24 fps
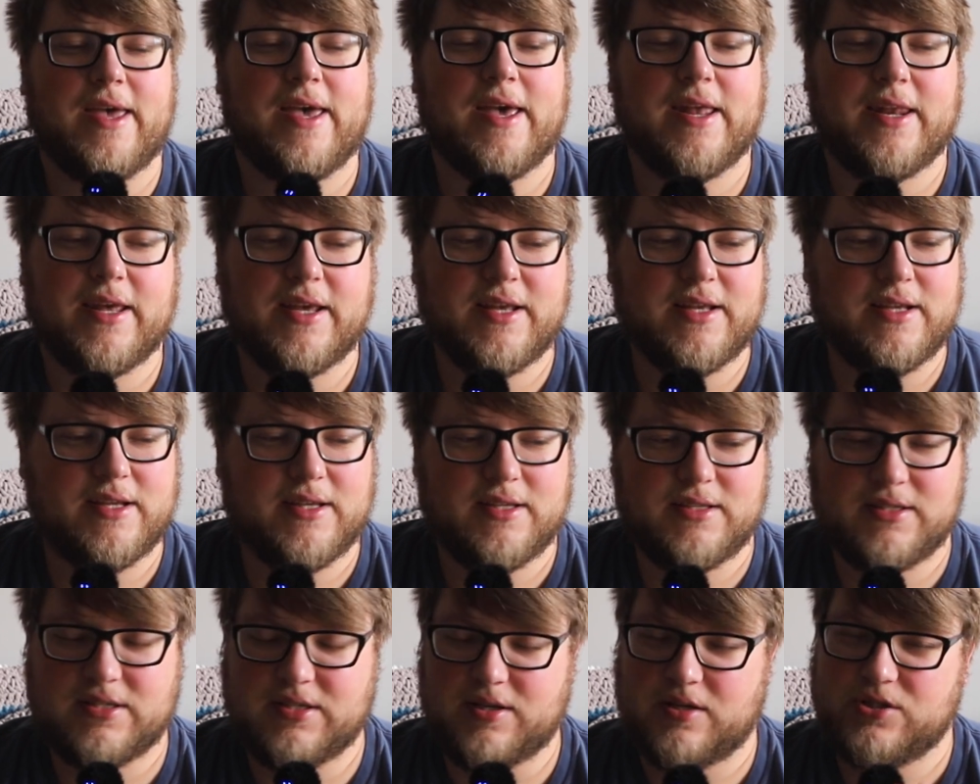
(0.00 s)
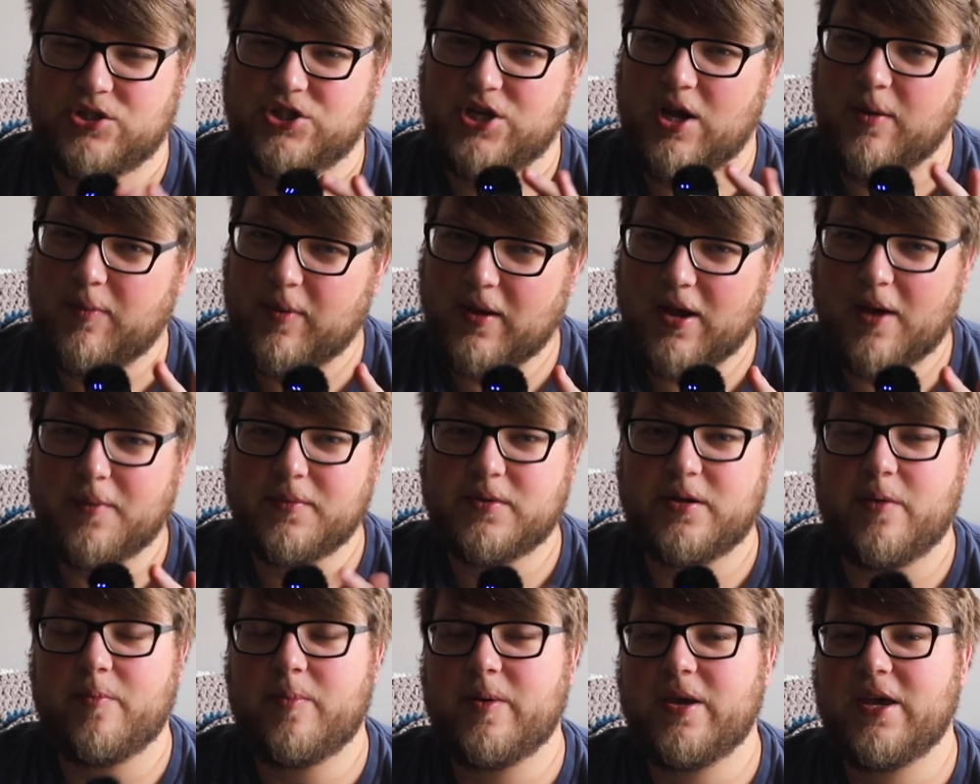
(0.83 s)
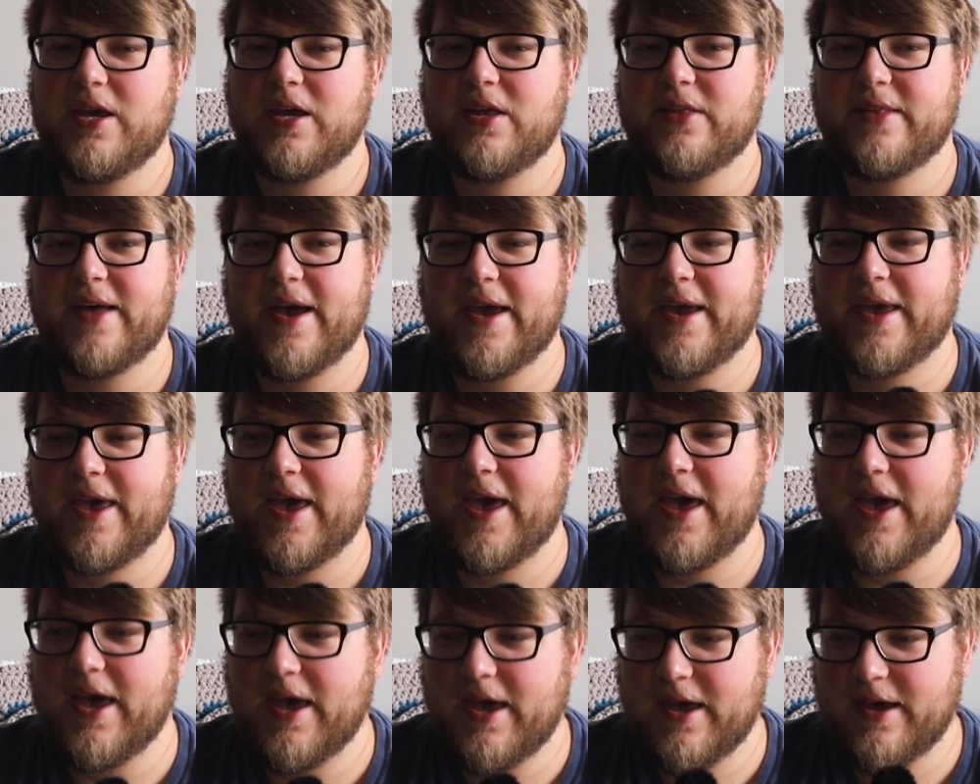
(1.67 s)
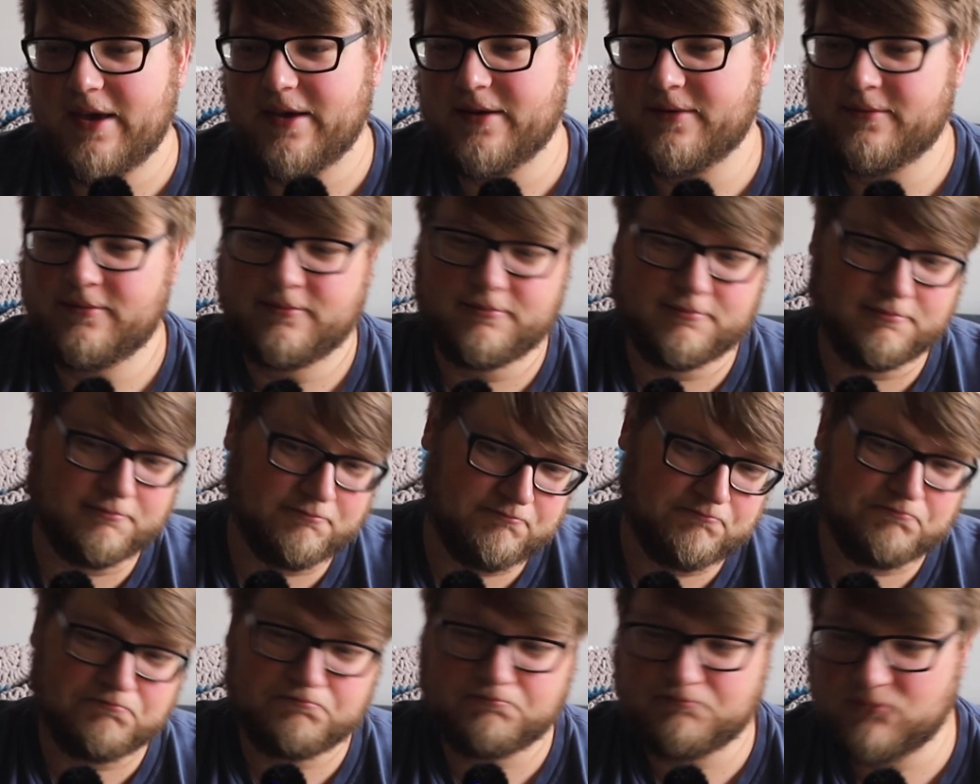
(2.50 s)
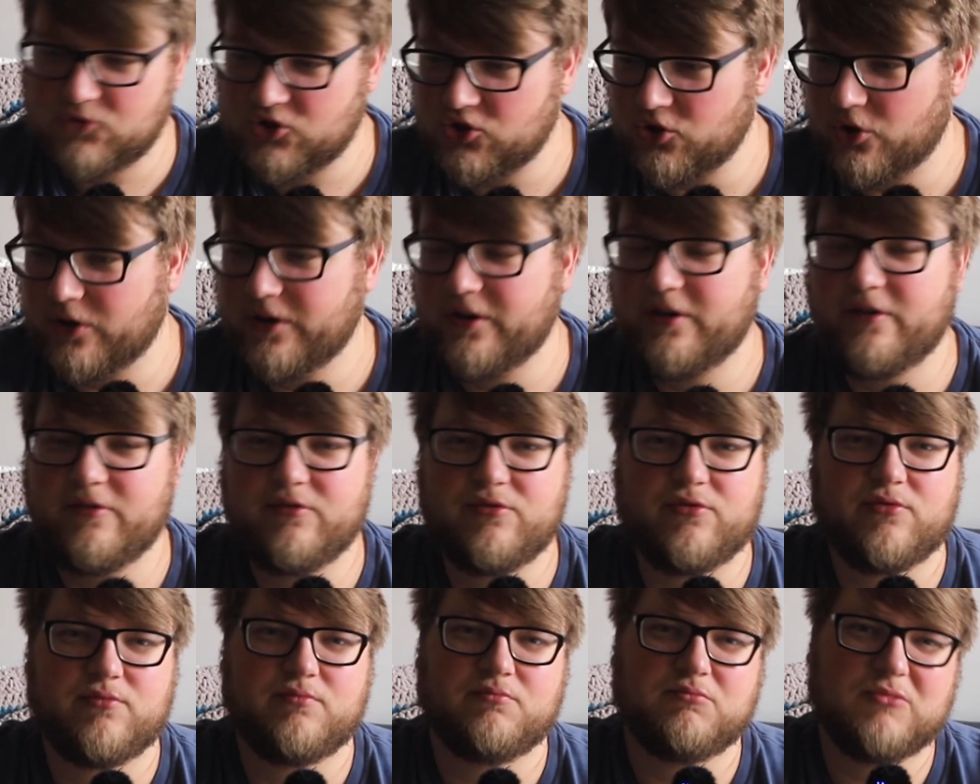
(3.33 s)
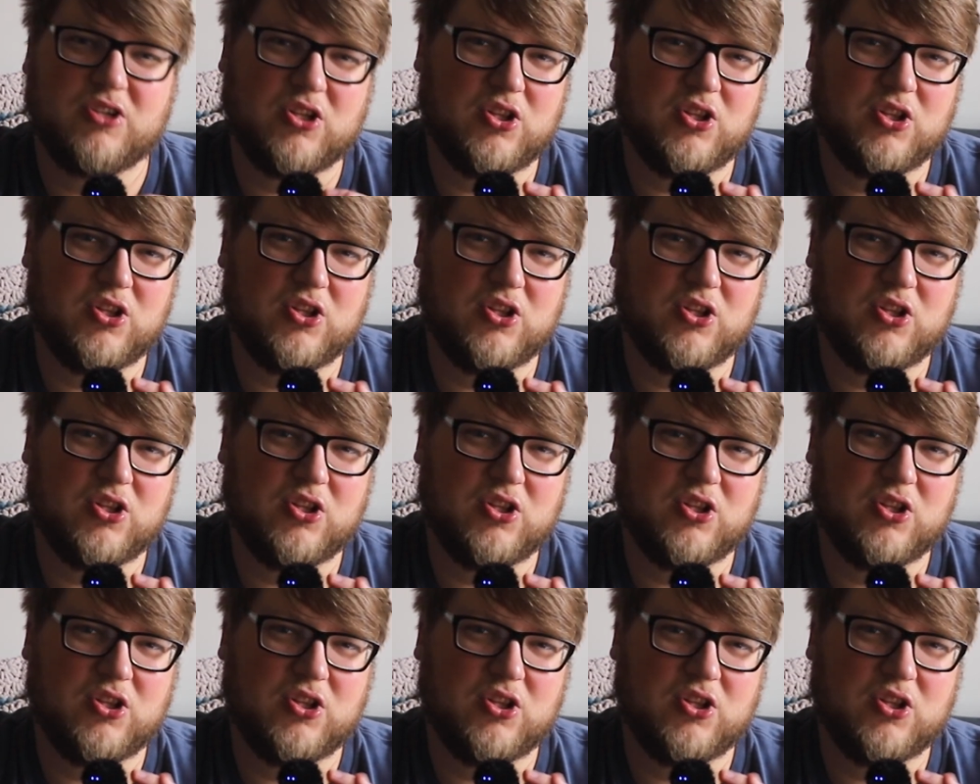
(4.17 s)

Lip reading: It is shaping up to be like a sort of,